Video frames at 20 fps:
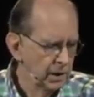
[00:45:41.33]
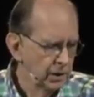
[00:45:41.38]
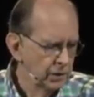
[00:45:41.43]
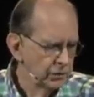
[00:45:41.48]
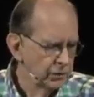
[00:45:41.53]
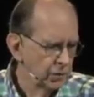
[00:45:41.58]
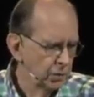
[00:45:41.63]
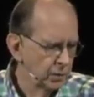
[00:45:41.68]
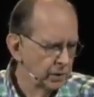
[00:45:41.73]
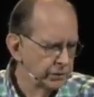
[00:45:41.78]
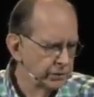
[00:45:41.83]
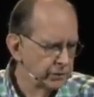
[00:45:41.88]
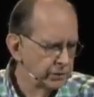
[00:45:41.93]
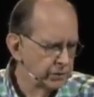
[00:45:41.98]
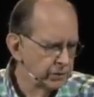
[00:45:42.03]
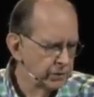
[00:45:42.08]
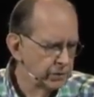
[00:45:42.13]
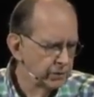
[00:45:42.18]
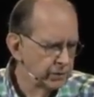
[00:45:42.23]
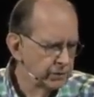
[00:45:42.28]
So what you
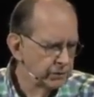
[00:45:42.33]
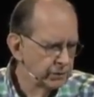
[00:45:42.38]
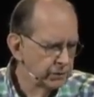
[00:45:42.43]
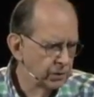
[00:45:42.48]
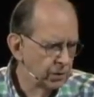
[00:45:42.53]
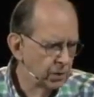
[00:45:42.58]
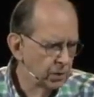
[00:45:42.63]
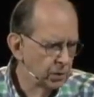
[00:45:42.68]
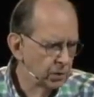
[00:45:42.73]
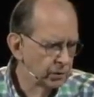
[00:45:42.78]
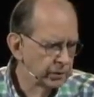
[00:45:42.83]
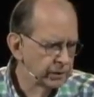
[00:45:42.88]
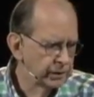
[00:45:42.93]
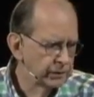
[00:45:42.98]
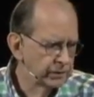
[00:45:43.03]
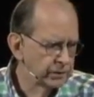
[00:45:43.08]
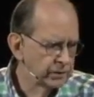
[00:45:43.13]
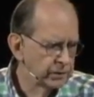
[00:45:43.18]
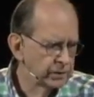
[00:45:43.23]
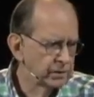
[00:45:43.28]
do is you hold
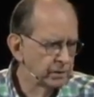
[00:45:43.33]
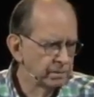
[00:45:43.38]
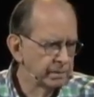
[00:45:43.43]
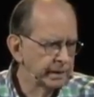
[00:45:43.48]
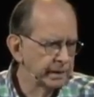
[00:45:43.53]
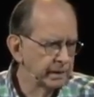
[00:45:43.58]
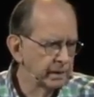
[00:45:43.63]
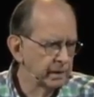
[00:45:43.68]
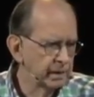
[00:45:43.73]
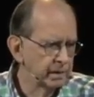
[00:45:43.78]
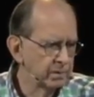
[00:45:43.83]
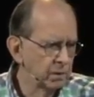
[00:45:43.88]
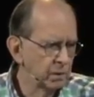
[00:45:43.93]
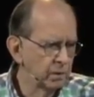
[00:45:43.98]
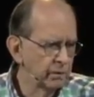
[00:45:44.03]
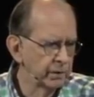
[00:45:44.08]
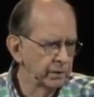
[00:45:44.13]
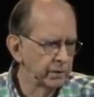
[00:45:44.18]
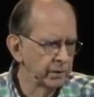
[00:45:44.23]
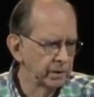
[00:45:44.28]
this pendulum
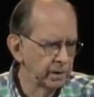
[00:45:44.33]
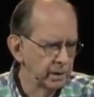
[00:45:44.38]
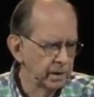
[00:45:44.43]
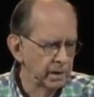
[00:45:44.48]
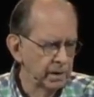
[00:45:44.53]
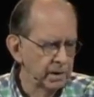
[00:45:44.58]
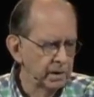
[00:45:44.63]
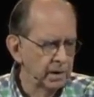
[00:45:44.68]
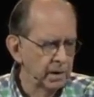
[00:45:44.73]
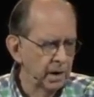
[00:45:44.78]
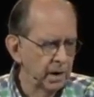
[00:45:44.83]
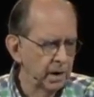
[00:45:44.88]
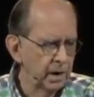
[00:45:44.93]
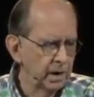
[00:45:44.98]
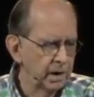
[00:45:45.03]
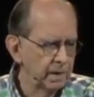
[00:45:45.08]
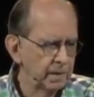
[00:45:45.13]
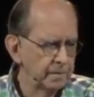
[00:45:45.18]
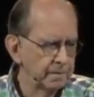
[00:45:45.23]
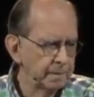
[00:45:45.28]
over
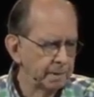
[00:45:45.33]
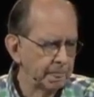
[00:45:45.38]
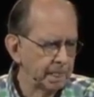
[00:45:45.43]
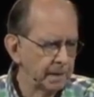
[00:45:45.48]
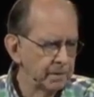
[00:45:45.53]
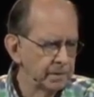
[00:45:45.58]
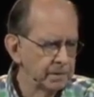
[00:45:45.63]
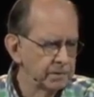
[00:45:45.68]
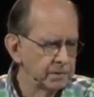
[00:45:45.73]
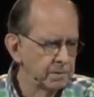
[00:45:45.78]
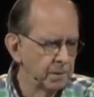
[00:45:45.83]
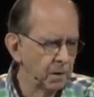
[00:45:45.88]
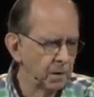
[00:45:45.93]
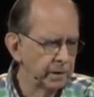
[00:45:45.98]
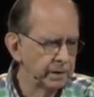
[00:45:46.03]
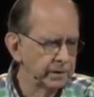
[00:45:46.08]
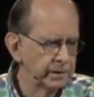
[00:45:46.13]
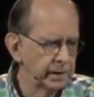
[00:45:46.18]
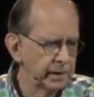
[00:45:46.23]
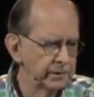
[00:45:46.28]
the small
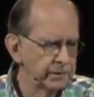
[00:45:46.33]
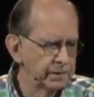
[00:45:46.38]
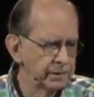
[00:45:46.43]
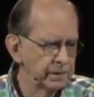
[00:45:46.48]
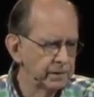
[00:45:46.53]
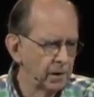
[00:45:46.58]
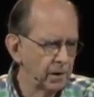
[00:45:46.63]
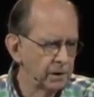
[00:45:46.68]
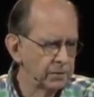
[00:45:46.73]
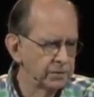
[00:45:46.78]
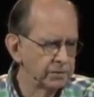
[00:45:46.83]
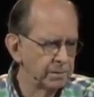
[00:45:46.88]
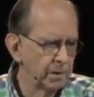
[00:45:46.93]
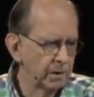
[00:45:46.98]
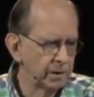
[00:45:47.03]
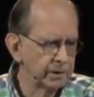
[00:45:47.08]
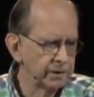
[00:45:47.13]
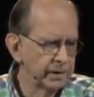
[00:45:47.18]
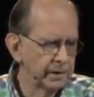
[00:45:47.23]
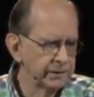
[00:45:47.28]
intestine, heart,
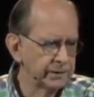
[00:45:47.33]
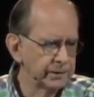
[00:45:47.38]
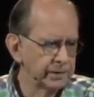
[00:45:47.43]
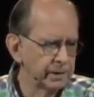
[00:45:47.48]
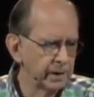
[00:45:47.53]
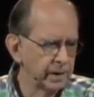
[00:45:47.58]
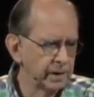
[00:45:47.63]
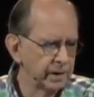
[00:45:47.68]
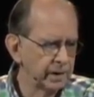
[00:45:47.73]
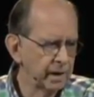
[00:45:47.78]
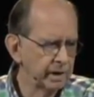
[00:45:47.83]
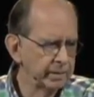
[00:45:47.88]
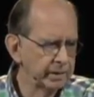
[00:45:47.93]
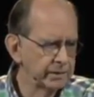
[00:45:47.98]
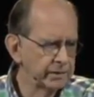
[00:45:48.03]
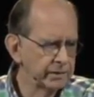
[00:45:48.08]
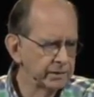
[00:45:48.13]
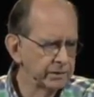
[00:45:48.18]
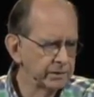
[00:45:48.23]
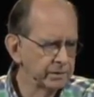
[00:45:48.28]
small intestine, autonomic
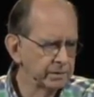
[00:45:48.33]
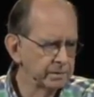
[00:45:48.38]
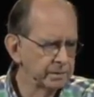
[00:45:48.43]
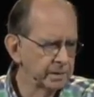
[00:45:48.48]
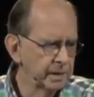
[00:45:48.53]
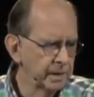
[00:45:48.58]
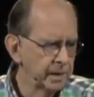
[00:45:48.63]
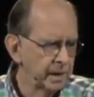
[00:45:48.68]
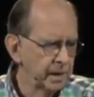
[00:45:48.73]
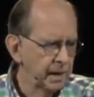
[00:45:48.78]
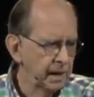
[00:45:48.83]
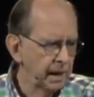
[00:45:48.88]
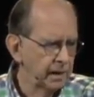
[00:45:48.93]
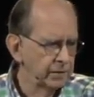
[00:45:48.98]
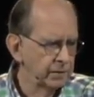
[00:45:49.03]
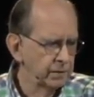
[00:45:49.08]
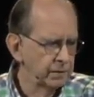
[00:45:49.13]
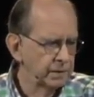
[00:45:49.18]
system, and you